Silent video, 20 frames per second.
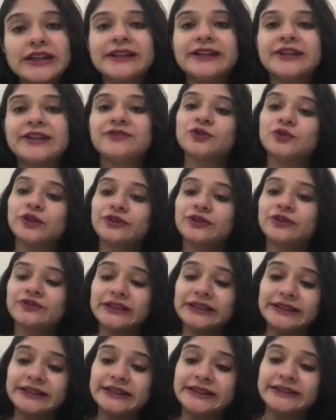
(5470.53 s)
if you have
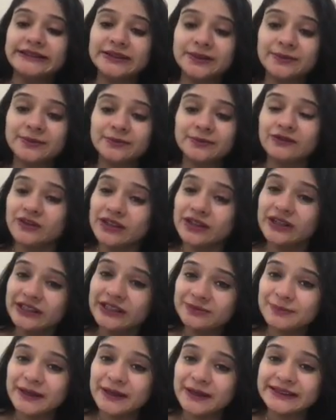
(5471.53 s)
eaten something very
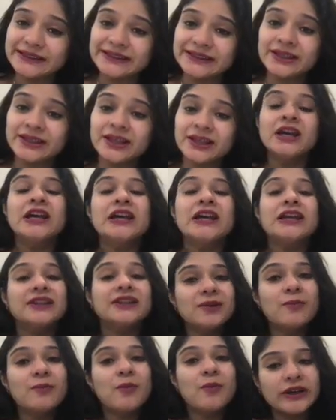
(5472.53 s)
spicy, the
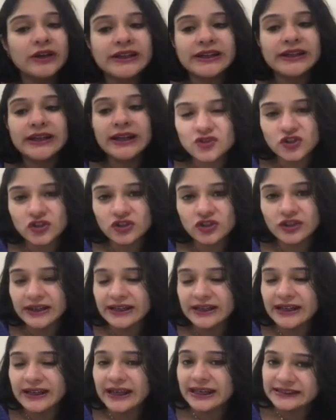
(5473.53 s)
body can generate
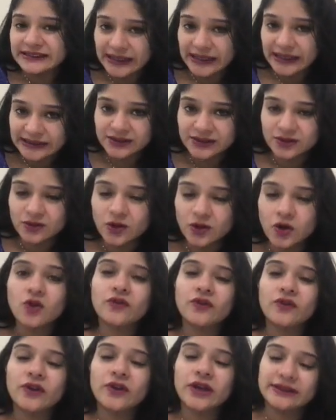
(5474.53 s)
excess of
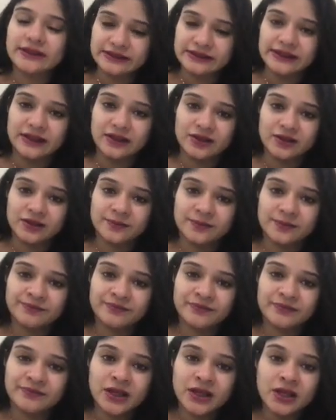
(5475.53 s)
H C L.
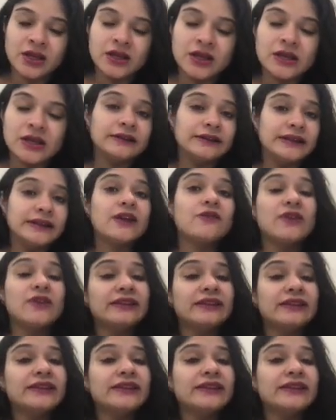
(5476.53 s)
That when that